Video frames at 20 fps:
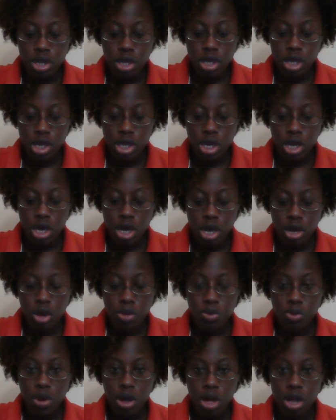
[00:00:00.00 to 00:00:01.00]
yeah, I
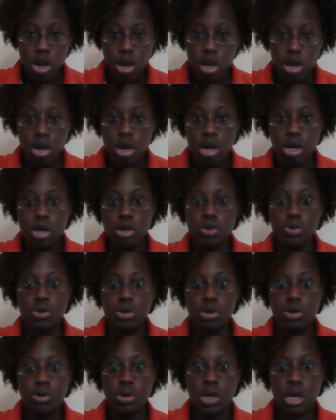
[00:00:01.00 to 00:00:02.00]
hope you all are
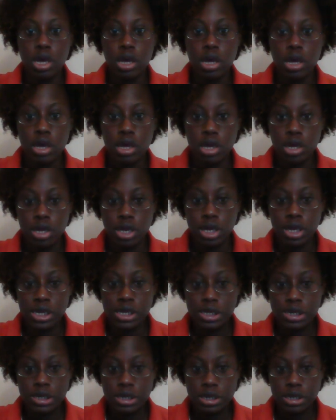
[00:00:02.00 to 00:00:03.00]
doing okay.
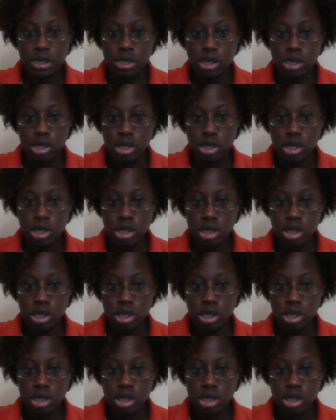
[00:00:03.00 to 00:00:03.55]
And